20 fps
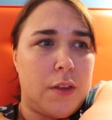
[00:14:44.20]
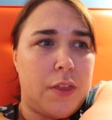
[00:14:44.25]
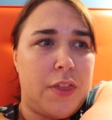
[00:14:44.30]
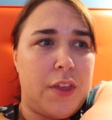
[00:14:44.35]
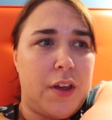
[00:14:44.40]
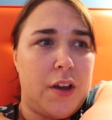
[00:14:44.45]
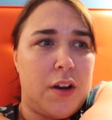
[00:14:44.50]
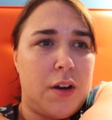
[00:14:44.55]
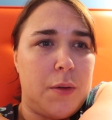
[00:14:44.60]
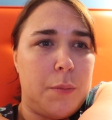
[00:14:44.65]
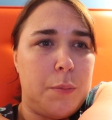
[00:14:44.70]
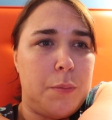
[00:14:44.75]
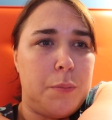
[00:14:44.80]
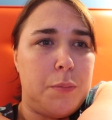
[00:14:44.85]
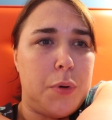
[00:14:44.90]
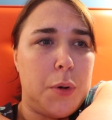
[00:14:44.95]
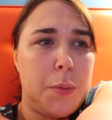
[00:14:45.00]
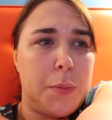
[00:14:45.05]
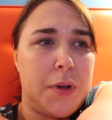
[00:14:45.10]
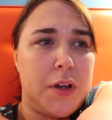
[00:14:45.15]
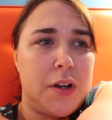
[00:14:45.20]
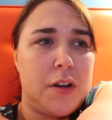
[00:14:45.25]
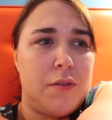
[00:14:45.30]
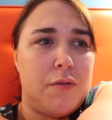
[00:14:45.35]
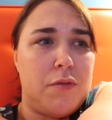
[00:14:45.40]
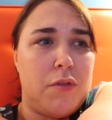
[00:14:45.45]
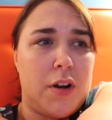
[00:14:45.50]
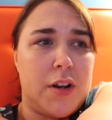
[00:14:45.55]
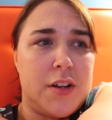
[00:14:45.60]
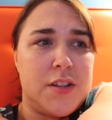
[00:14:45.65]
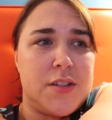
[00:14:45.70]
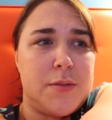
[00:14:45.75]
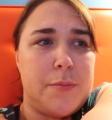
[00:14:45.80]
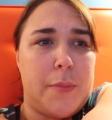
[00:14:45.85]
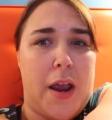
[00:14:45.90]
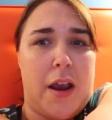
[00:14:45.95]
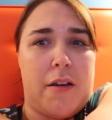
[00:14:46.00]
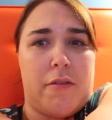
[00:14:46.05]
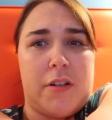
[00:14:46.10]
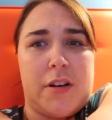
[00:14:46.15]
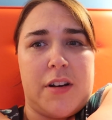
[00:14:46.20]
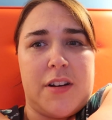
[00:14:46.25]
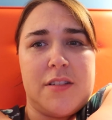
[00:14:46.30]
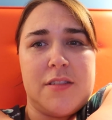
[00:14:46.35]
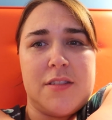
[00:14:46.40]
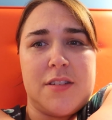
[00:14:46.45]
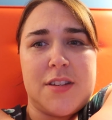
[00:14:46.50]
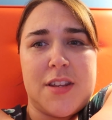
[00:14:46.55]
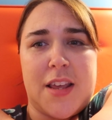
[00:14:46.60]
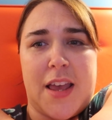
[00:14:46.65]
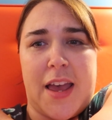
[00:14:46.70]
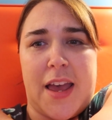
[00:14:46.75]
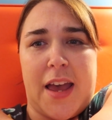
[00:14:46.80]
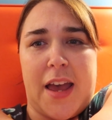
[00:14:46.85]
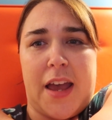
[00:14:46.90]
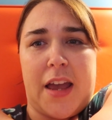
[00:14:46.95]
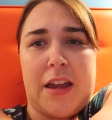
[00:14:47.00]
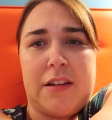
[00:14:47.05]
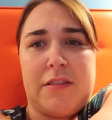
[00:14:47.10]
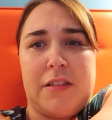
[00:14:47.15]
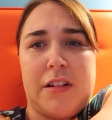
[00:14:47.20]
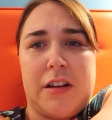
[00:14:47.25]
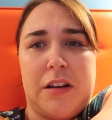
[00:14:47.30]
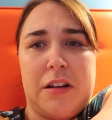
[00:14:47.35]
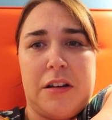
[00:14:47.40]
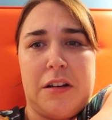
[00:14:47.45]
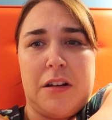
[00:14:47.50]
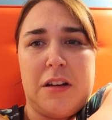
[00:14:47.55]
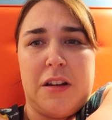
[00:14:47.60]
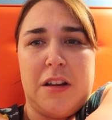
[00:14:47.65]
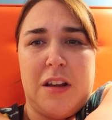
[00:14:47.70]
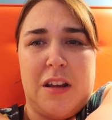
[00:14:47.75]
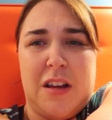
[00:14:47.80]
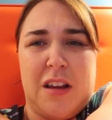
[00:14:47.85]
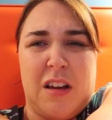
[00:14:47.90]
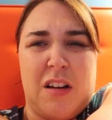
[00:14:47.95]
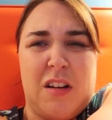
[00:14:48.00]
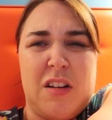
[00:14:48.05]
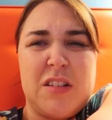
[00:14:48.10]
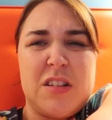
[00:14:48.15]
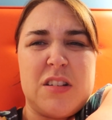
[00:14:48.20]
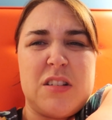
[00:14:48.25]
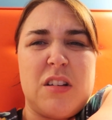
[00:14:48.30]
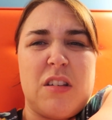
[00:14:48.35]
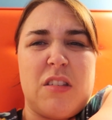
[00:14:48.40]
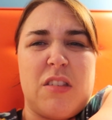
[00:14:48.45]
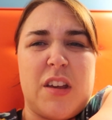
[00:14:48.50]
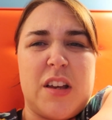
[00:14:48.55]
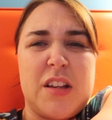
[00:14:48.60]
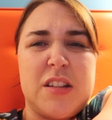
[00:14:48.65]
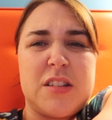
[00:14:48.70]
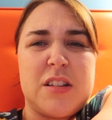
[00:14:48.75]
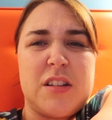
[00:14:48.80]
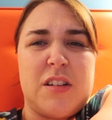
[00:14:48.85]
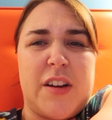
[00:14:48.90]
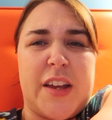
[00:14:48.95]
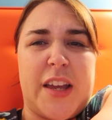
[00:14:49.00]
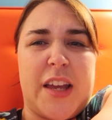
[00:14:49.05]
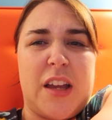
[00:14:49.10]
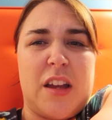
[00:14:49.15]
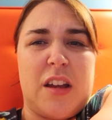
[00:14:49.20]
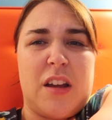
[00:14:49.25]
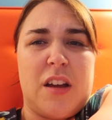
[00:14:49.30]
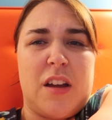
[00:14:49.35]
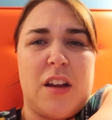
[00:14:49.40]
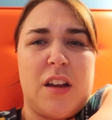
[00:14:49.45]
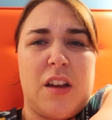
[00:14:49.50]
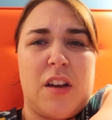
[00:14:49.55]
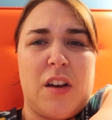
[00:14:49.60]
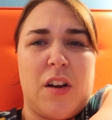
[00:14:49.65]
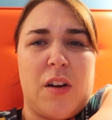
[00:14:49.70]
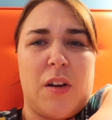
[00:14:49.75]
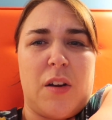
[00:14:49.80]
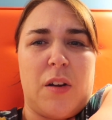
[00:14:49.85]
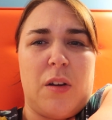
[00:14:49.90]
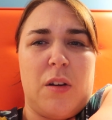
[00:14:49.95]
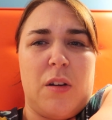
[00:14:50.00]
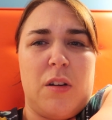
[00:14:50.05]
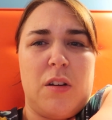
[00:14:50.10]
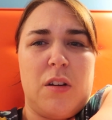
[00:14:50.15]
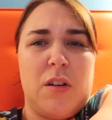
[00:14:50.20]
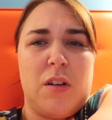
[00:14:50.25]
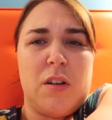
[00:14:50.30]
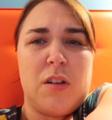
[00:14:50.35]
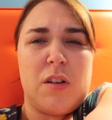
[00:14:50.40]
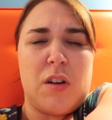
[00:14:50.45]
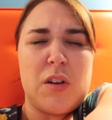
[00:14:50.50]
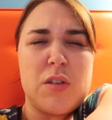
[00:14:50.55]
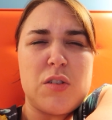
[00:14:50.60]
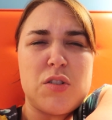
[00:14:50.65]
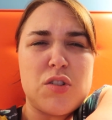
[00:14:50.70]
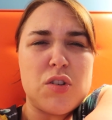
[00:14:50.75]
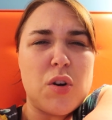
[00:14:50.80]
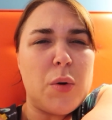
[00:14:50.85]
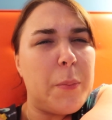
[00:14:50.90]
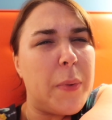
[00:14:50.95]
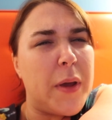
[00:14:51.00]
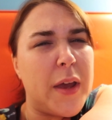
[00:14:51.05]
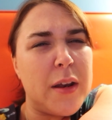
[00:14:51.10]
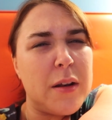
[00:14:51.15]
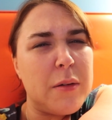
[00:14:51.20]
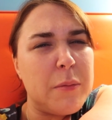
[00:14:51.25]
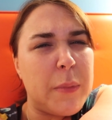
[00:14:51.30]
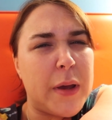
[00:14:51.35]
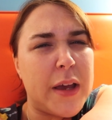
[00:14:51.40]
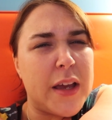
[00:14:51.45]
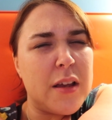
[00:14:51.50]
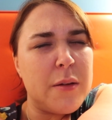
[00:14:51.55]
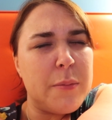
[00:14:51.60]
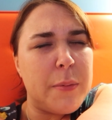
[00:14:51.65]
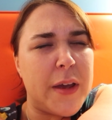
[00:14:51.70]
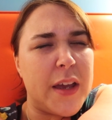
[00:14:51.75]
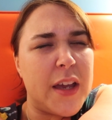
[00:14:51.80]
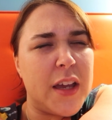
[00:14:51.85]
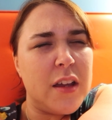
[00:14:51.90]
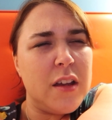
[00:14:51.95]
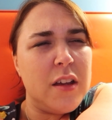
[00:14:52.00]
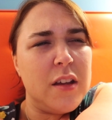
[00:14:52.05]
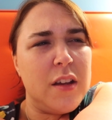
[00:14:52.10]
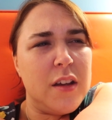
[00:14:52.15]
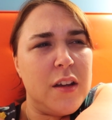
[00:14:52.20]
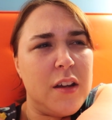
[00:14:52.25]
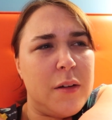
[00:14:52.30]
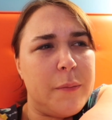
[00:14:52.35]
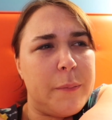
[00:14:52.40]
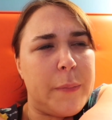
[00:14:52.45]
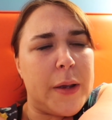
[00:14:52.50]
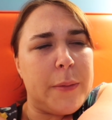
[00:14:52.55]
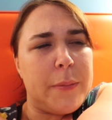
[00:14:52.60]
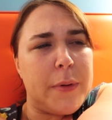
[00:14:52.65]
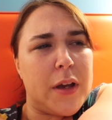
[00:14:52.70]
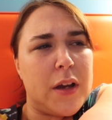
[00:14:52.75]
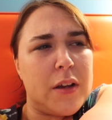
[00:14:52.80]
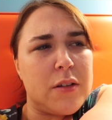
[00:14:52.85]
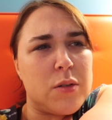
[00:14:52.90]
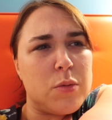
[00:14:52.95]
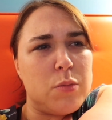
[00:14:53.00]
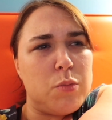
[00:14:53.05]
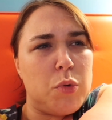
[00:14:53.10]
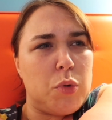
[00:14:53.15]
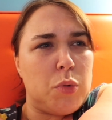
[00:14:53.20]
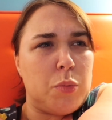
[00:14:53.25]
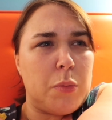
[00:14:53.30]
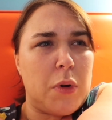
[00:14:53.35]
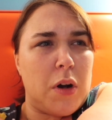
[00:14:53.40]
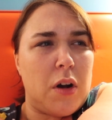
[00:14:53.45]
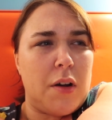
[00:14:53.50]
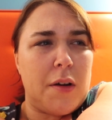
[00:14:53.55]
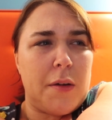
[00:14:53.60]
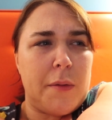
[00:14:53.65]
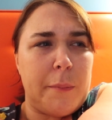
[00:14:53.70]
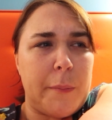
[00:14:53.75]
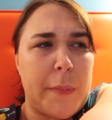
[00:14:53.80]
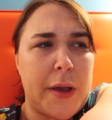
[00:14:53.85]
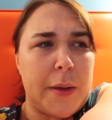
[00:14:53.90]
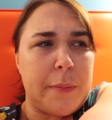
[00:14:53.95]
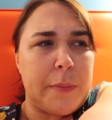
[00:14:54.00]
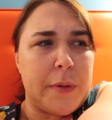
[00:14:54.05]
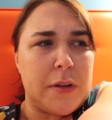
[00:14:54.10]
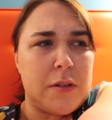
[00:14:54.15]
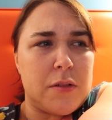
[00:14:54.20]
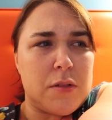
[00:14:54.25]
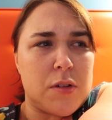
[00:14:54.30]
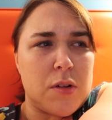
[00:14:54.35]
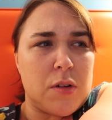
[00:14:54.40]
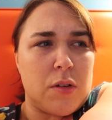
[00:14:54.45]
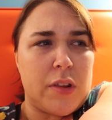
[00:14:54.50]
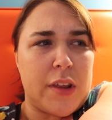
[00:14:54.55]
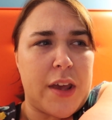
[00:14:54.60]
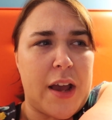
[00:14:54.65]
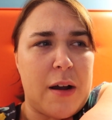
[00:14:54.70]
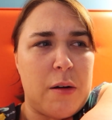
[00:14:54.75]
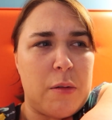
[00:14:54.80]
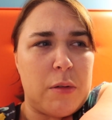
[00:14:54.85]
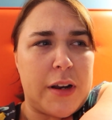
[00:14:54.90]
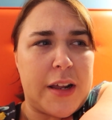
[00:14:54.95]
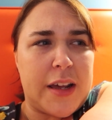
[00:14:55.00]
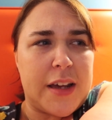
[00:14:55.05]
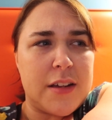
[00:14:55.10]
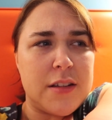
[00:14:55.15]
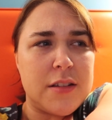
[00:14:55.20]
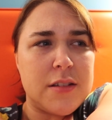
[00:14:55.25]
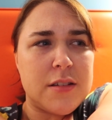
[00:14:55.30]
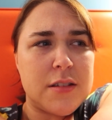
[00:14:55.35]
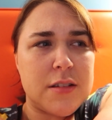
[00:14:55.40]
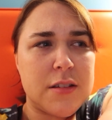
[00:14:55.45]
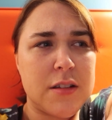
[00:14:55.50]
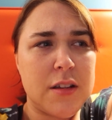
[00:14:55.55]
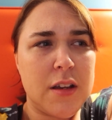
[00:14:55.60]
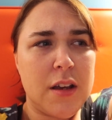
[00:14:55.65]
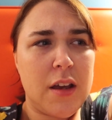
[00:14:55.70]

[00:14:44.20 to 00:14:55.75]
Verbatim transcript: think I'm probably gonna run some errands here and kind of do things like go shopping, maybe go to Walmart, and maybe do the outlets.